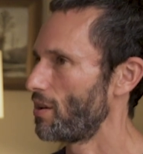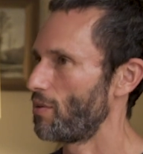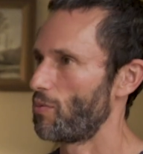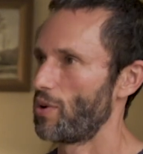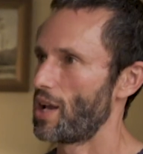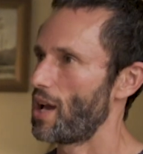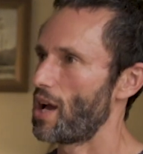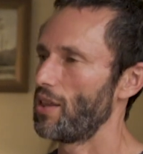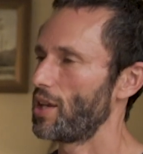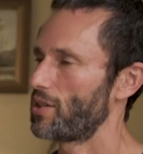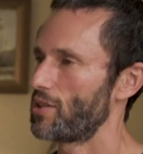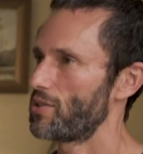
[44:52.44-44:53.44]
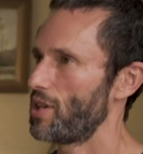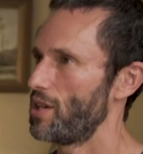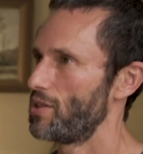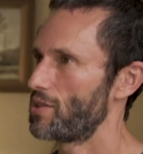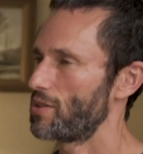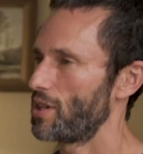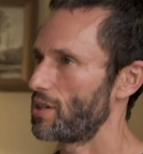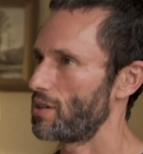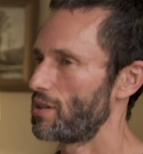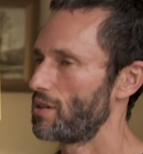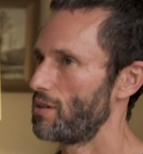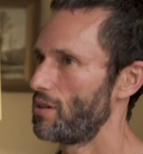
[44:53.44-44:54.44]
what I, I like to say, it's like,
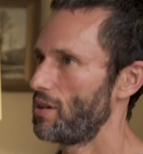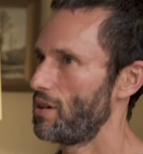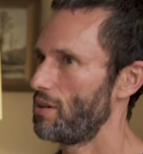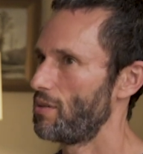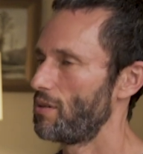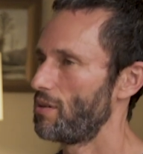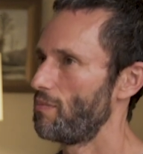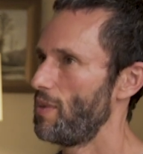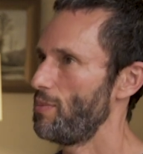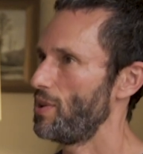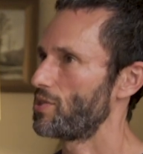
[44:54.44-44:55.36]
maybe